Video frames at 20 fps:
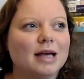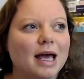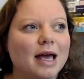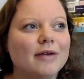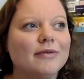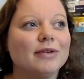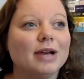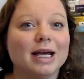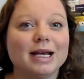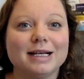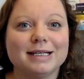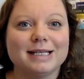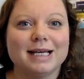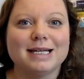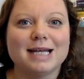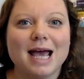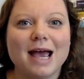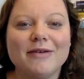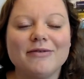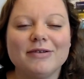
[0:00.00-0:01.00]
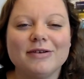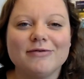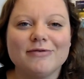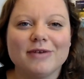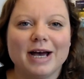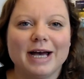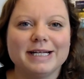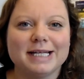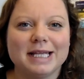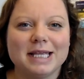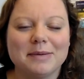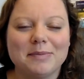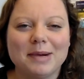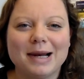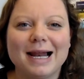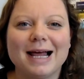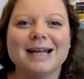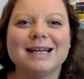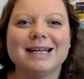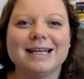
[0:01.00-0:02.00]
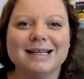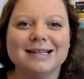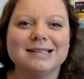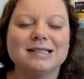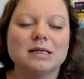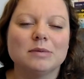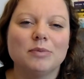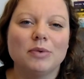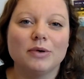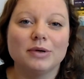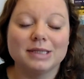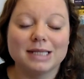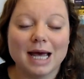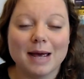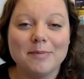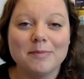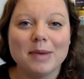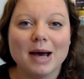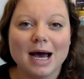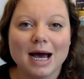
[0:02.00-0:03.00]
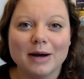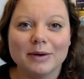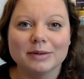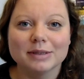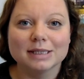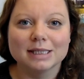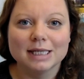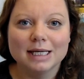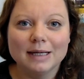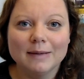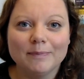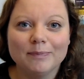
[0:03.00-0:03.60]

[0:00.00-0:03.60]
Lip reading: like I said, every Friday. The plan is to put £10